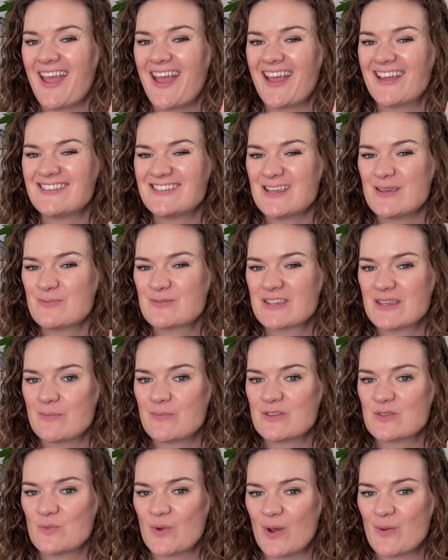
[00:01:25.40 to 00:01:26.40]
and deep sleep
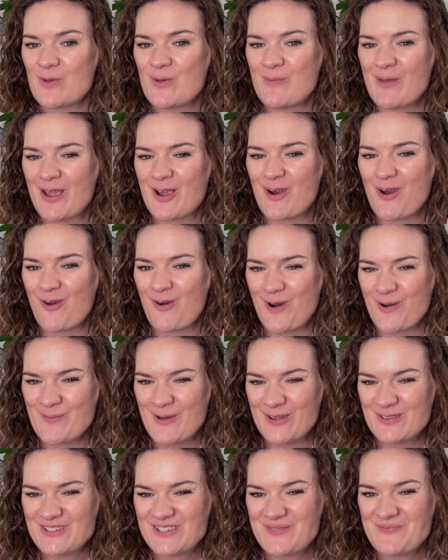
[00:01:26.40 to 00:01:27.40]
is where we make our
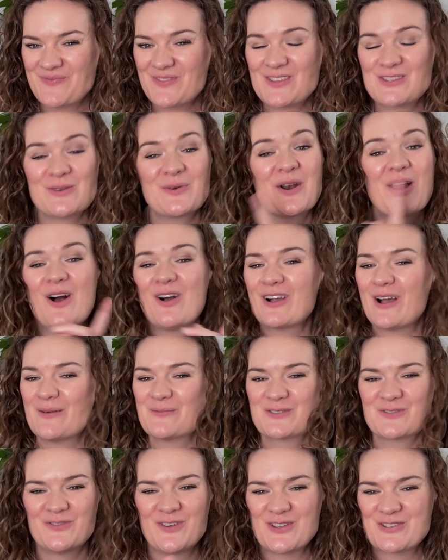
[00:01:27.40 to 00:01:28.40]
hormones. So it all
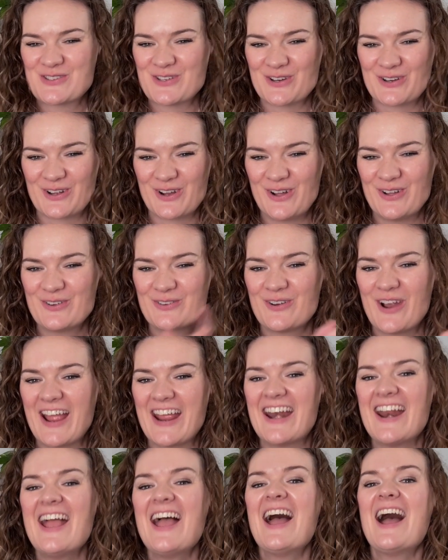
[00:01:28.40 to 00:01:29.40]
comes full circle,
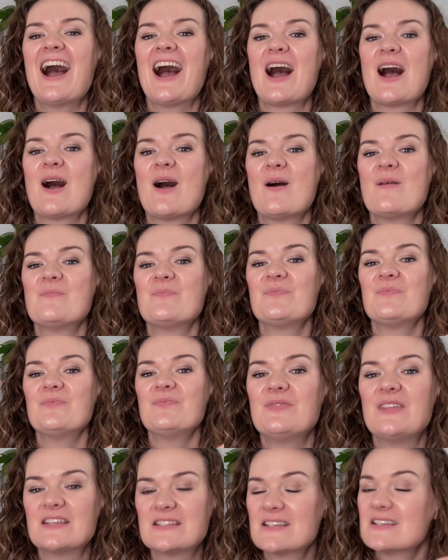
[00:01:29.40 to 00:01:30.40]
right? Um,
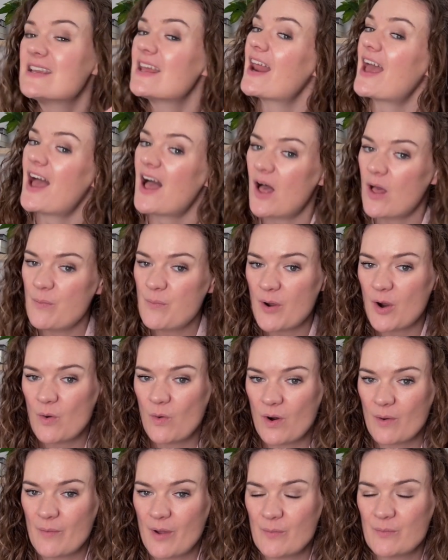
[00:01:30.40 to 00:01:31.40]
this is going to help our
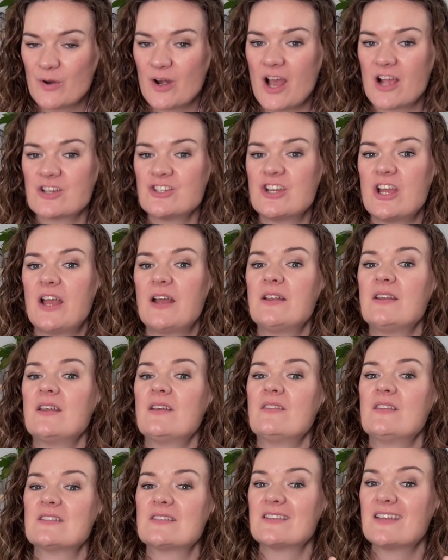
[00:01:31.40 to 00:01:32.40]
hormone production.
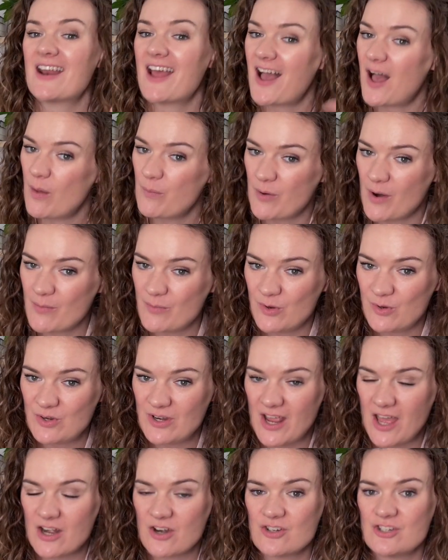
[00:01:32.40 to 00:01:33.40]
This is going to help our mood and
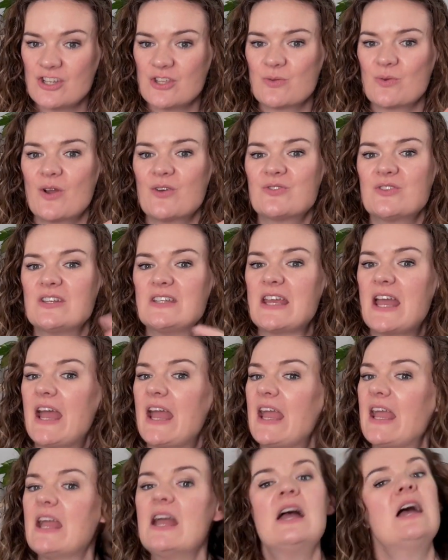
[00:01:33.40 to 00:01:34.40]
energy throughout the
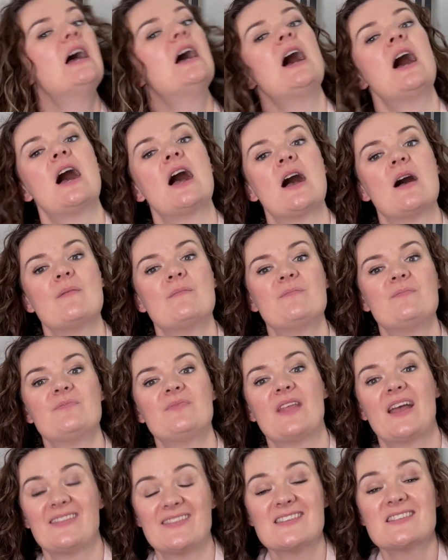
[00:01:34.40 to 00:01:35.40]
day. Um,
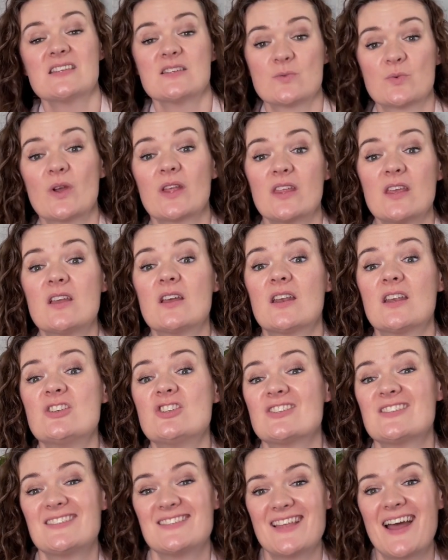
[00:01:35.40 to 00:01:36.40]
and this is really going to
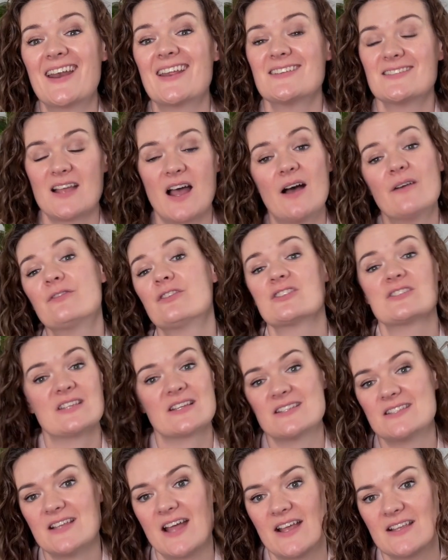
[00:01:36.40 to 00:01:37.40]
just set us up for
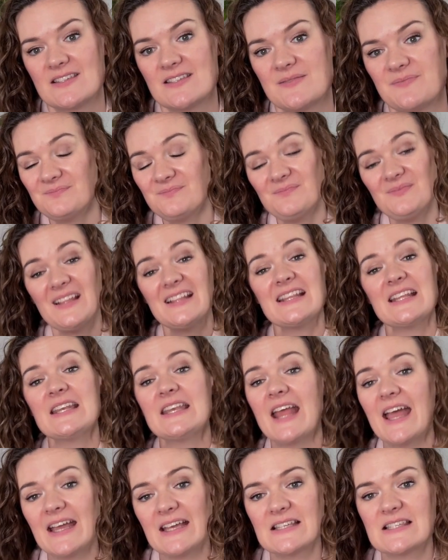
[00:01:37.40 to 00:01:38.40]
success. The
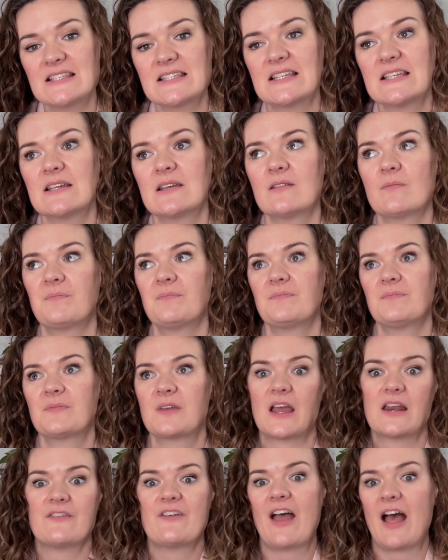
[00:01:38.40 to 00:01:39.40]
next
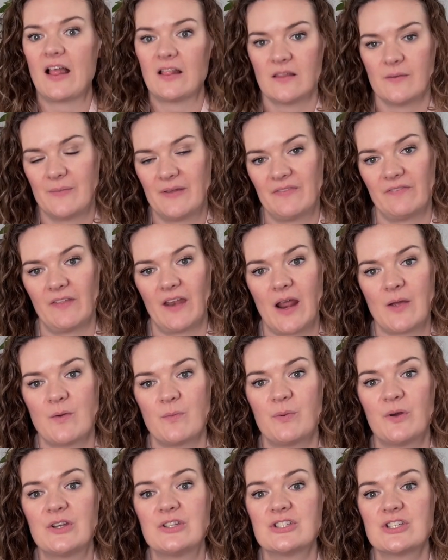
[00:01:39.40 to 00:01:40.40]
kind of element that I would
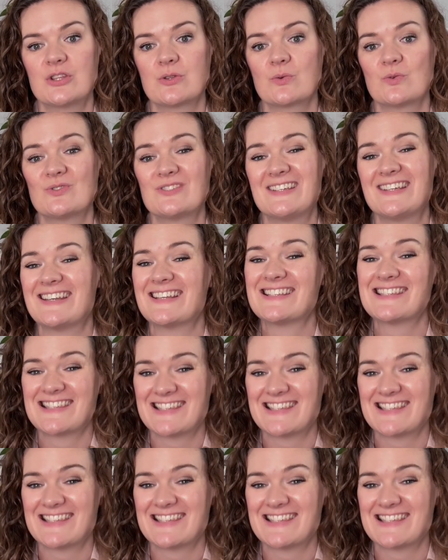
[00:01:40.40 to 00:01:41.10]
put into the routine is